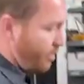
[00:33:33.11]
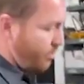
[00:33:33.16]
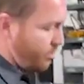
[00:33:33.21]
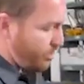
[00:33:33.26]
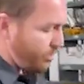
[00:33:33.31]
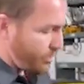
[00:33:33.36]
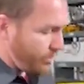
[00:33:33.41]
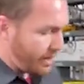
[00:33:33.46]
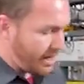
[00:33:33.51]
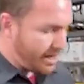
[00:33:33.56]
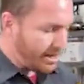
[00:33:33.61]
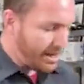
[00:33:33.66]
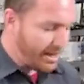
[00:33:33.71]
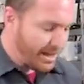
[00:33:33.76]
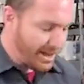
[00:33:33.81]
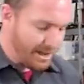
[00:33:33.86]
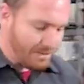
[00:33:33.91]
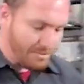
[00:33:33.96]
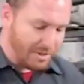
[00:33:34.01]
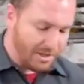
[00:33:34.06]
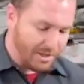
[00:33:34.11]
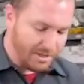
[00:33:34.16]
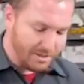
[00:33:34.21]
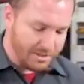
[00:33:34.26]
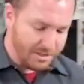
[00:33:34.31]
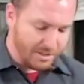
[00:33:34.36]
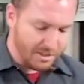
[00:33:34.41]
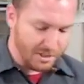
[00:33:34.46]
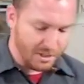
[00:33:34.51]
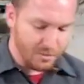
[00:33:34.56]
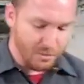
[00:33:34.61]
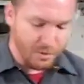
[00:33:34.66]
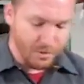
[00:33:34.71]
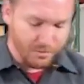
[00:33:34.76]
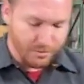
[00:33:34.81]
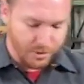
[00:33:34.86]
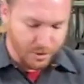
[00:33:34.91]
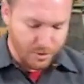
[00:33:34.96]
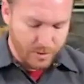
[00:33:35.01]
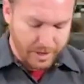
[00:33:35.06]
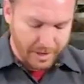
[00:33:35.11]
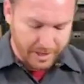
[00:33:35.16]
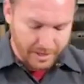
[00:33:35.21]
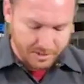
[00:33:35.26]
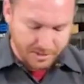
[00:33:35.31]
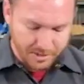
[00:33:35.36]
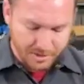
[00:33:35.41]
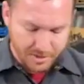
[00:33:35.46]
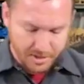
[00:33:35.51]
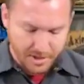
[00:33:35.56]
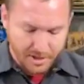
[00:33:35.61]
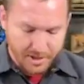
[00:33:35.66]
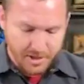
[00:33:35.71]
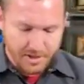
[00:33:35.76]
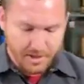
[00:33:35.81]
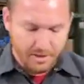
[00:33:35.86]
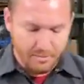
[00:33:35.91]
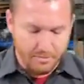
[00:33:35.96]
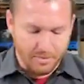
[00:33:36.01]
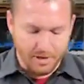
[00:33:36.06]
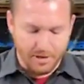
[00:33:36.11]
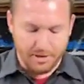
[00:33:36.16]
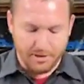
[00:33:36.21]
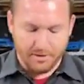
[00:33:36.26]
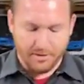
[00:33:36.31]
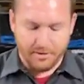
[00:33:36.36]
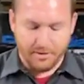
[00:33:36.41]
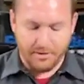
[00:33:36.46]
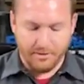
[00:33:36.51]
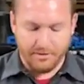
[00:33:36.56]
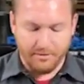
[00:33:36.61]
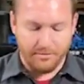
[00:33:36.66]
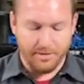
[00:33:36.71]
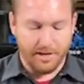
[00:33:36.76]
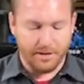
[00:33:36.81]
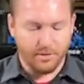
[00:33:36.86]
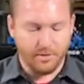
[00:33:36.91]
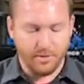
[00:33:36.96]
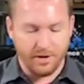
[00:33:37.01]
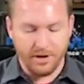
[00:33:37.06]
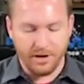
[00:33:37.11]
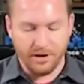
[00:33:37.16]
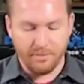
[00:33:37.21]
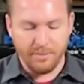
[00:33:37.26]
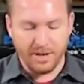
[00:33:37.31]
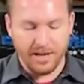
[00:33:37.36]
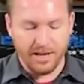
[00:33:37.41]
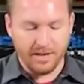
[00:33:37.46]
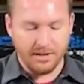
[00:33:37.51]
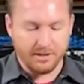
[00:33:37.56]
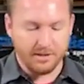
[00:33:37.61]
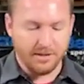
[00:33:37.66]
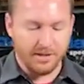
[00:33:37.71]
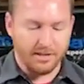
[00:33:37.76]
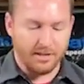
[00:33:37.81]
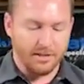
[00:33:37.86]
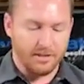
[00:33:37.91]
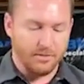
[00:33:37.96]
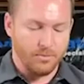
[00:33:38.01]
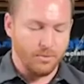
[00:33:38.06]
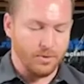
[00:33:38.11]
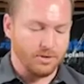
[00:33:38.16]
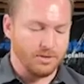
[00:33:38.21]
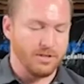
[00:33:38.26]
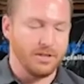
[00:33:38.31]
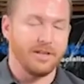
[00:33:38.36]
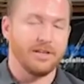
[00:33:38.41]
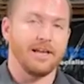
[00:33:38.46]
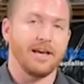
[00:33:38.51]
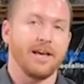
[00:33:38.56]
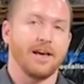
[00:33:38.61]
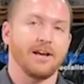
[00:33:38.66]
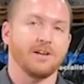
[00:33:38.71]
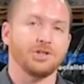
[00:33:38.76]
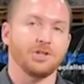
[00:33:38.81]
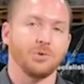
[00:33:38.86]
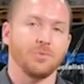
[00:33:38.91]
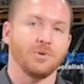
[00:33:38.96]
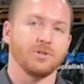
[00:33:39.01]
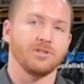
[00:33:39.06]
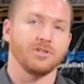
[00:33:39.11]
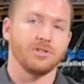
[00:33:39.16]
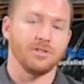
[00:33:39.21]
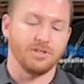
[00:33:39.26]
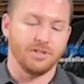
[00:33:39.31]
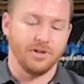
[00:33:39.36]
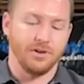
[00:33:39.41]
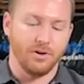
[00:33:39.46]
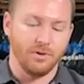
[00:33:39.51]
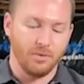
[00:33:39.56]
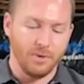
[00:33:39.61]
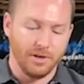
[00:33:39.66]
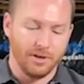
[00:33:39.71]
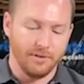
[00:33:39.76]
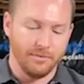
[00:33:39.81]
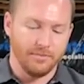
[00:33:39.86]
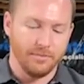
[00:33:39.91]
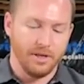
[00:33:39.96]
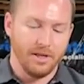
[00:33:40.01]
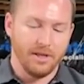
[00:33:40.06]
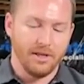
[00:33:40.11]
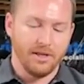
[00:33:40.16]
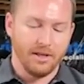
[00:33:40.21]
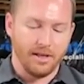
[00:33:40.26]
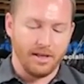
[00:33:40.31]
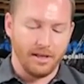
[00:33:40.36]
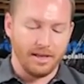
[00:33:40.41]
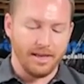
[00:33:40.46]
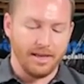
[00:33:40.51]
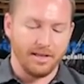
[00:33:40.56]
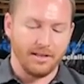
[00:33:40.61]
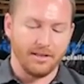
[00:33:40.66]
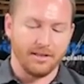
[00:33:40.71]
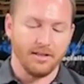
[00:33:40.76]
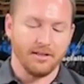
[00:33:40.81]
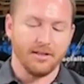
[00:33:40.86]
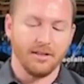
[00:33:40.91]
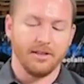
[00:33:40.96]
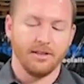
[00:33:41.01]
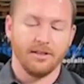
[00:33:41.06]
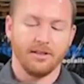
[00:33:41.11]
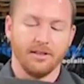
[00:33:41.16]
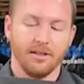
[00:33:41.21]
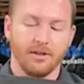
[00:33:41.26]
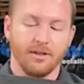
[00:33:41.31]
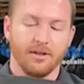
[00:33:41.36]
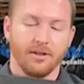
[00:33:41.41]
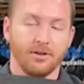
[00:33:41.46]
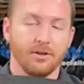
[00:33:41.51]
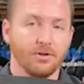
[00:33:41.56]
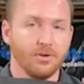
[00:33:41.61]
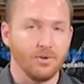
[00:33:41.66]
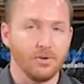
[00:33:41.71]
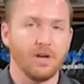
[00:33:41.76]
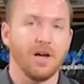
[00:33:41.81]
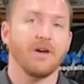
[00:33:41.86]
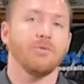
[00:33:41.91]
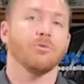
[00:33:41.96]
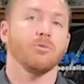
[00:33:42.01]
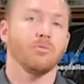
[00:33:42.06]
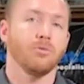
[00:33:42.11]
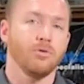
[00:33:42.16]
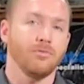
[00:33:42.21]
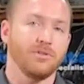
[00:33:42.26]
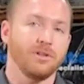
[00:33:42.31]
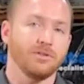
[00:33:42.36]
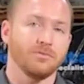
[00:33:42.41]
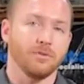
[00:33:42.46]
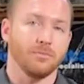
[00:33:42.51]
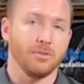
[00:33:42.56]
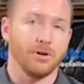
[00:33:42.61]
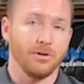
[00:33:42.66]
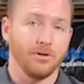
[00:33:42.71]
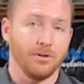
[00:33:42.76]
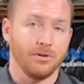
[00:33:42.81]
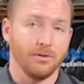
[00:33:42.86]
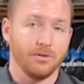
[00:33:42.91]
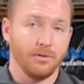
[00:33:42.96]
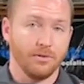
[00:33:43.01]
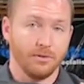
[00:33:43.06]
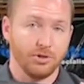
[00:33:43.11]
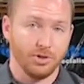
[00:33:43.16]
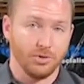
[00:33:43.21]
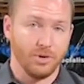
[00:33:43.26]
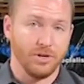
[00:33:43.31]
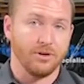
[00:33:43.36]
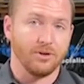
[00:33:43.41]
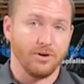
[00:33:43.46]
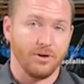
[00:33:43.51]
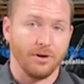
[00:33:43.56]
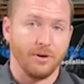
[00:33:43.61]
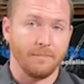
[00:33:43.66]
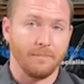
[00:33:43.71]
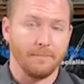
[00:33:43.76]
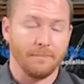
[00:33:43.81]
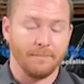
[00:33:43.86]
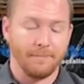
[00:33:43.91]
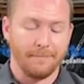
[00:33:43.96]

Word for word: So NANBs, this is more for you guys, but factory airbags like what's in the dash and what's in the steering wheel, again, do not remove these from your street car.